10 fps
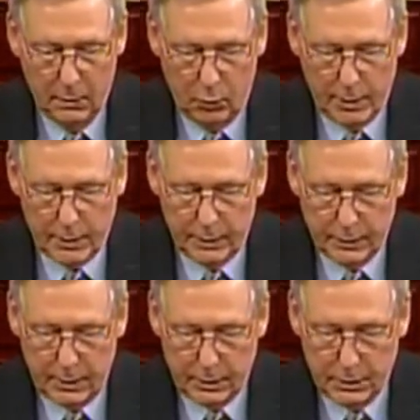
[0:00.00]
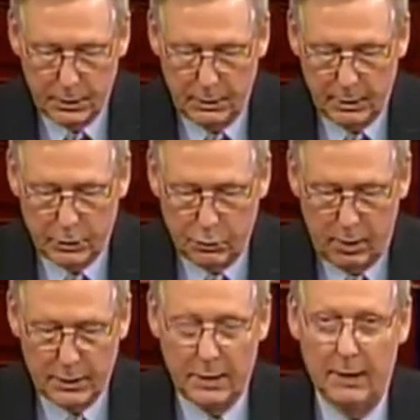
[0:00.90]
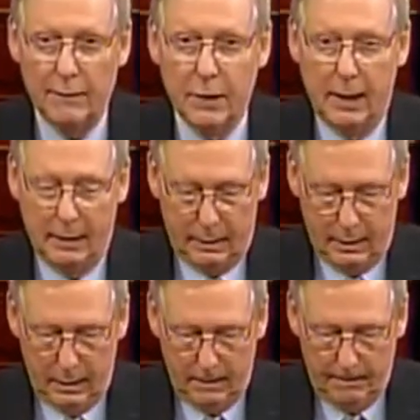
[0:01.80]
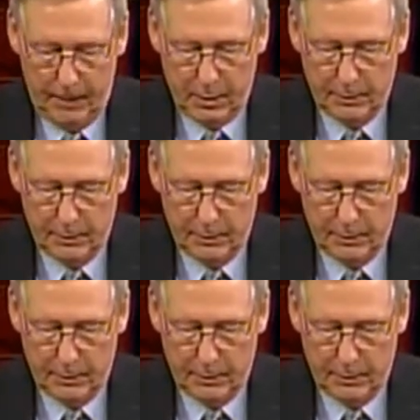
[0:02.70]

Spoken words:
The reason there's such a serious trust deficit out there